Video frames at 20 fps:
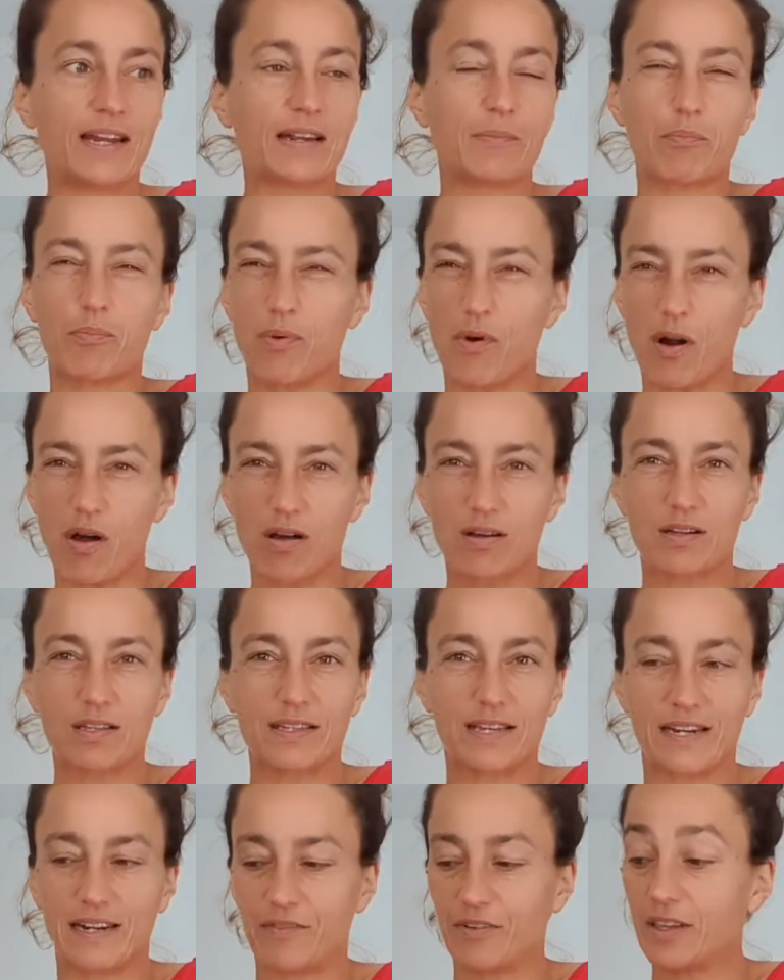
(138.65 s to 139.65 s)
And
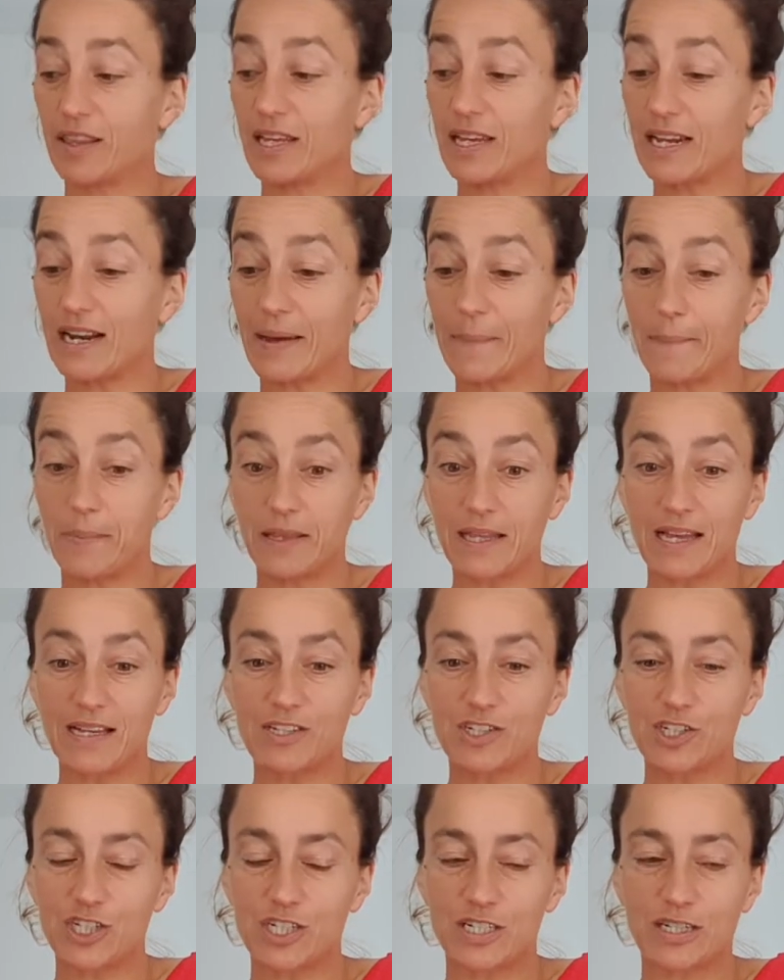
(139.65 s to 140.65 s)
broccoli and everything. And I
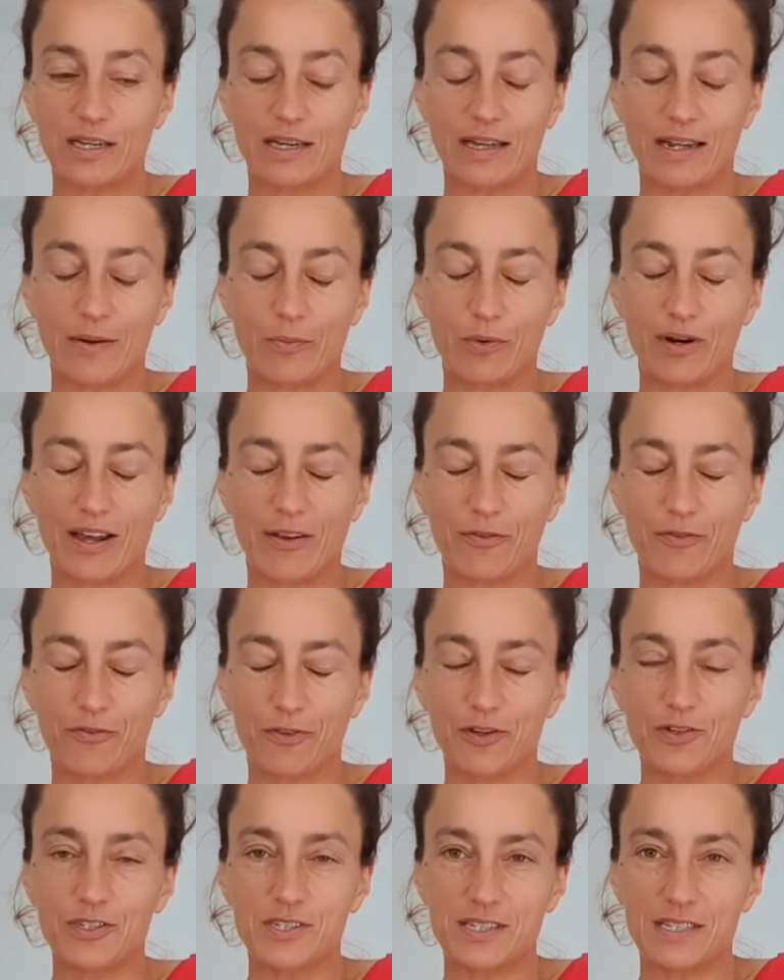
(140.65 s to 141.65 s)
blanched, and when I
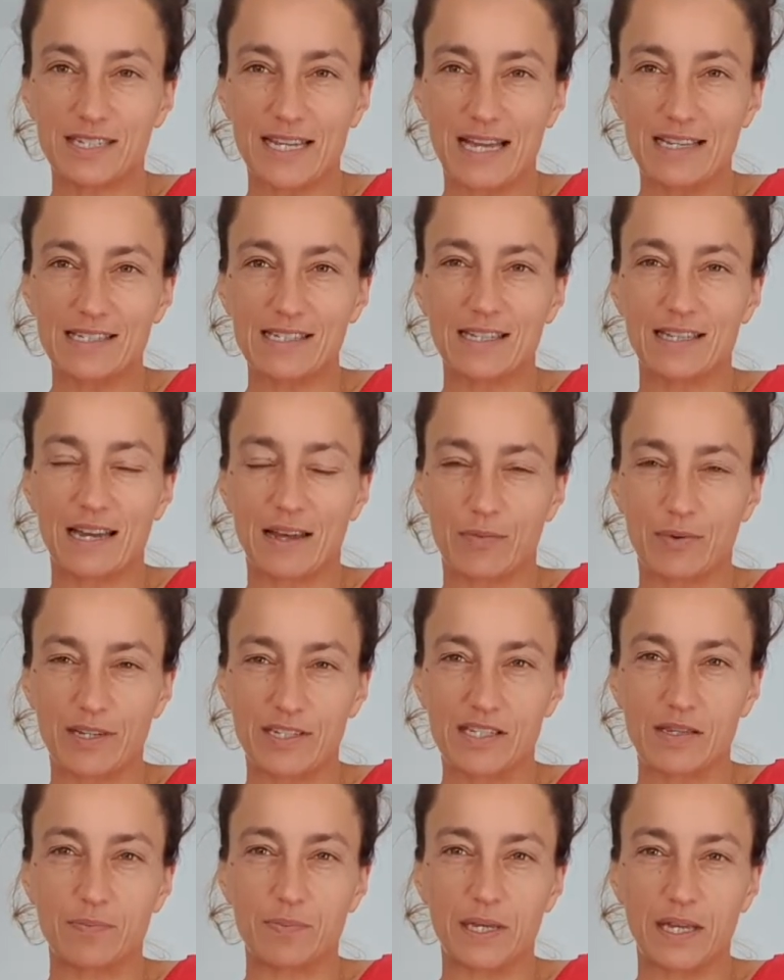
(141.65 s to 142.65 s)
first tested that
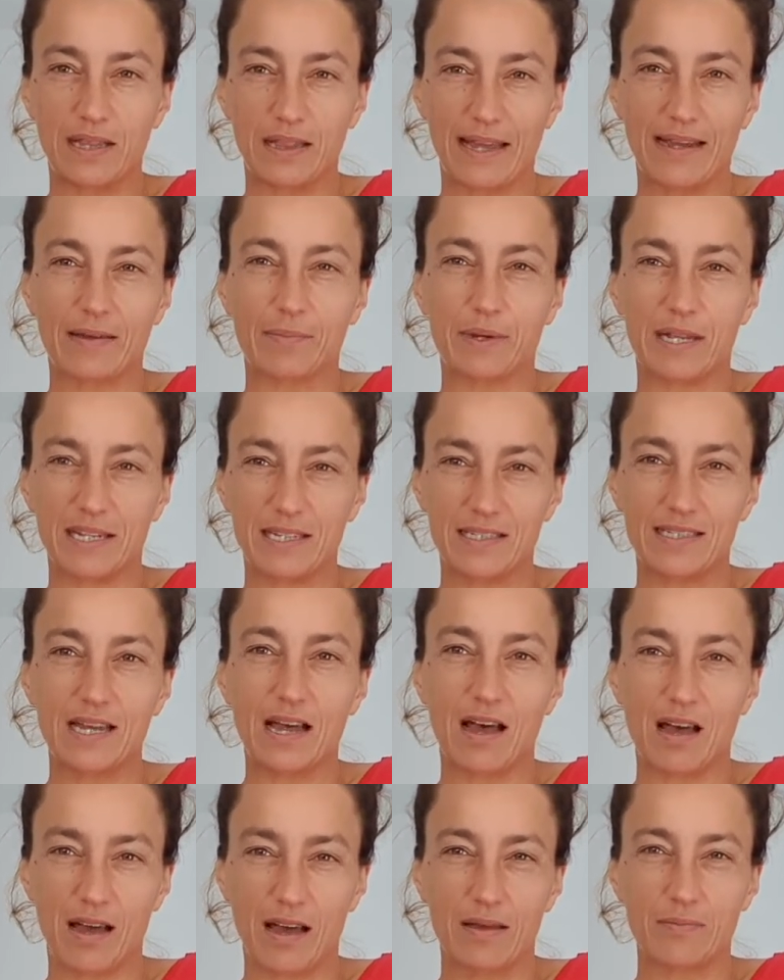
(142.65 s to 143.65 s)
recipe like many
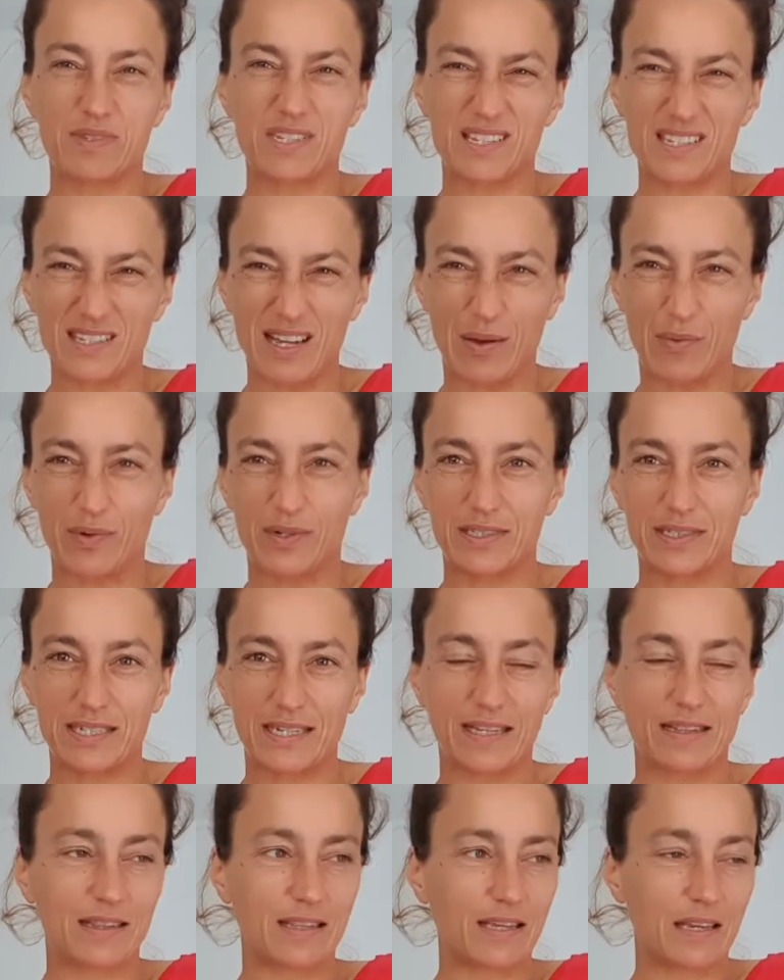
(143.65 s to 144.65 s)
times, because I wanted to
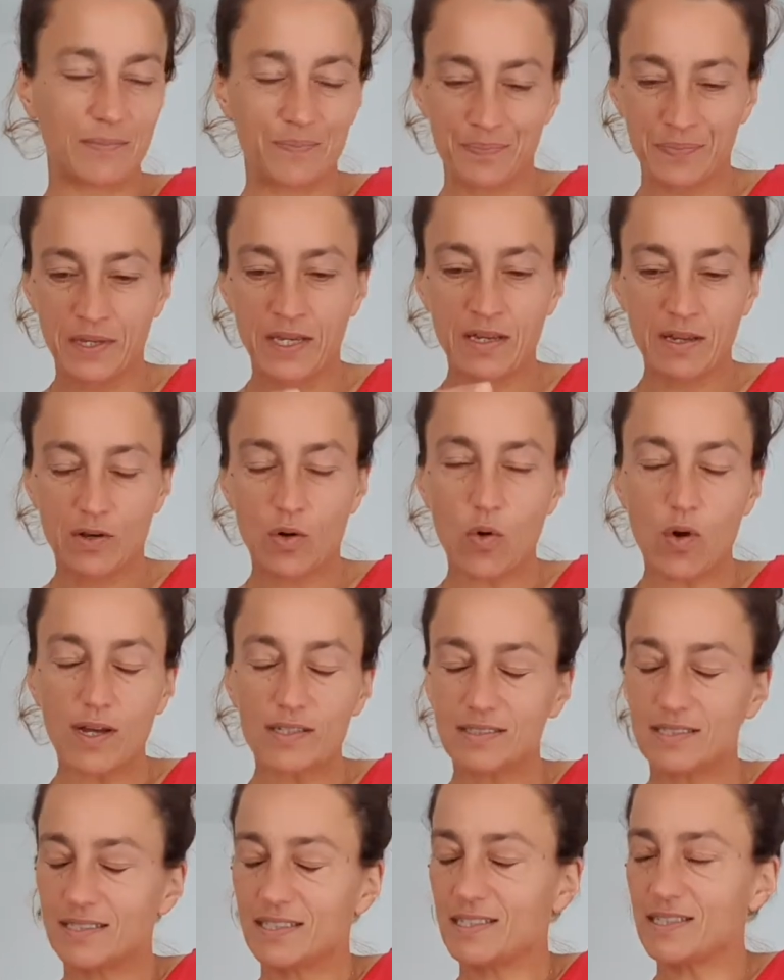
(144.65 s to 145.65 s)
get the
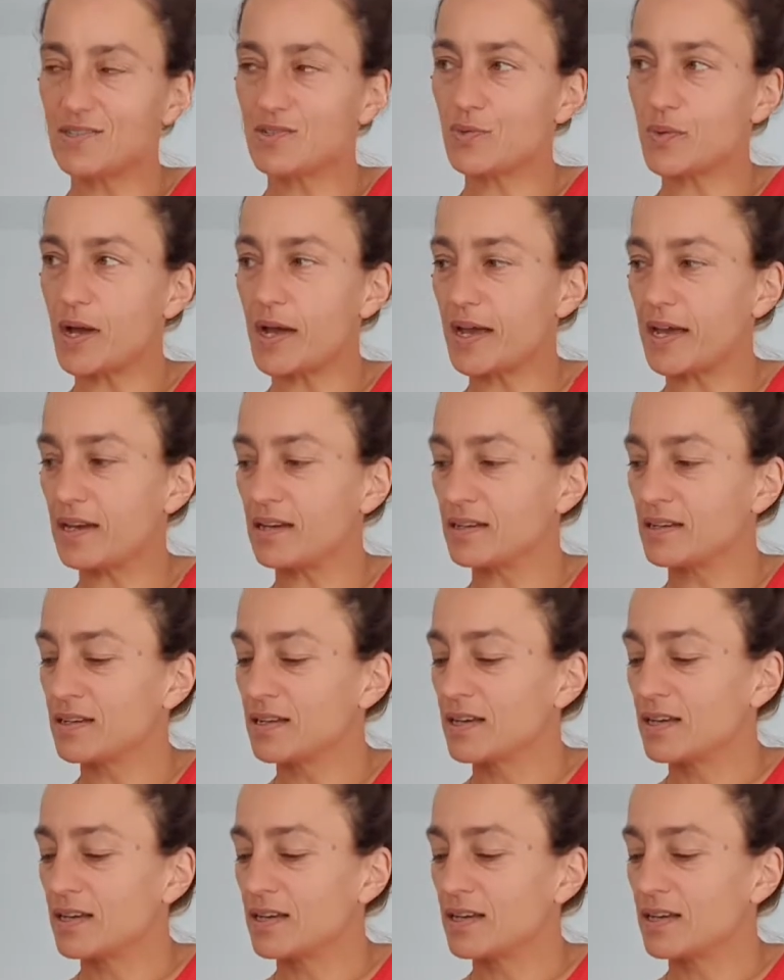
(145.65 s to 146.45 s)
quantities right